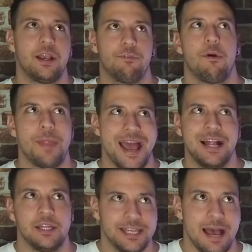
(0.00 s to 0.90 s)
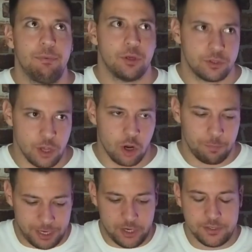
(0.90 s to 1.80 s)
from that El Diablo song,
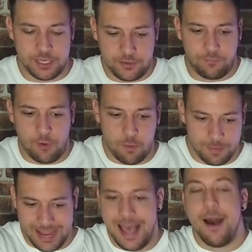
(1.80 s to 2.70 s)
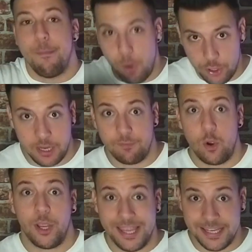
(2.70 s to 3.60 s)
because it's from a body of
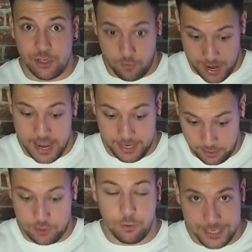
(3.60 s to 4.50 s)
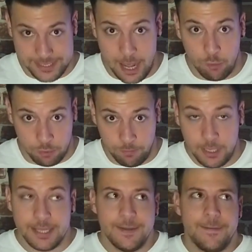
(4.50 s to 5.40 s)
work he's created, so his album,
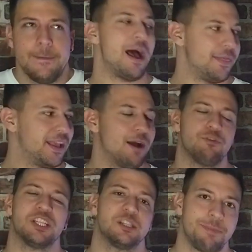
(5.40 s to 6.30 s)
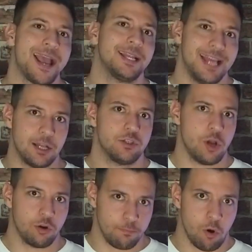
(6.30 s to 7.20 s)
I think I respect that
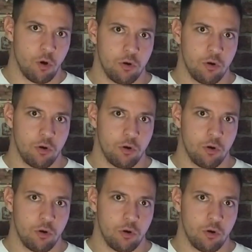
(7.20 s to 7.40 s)
song more,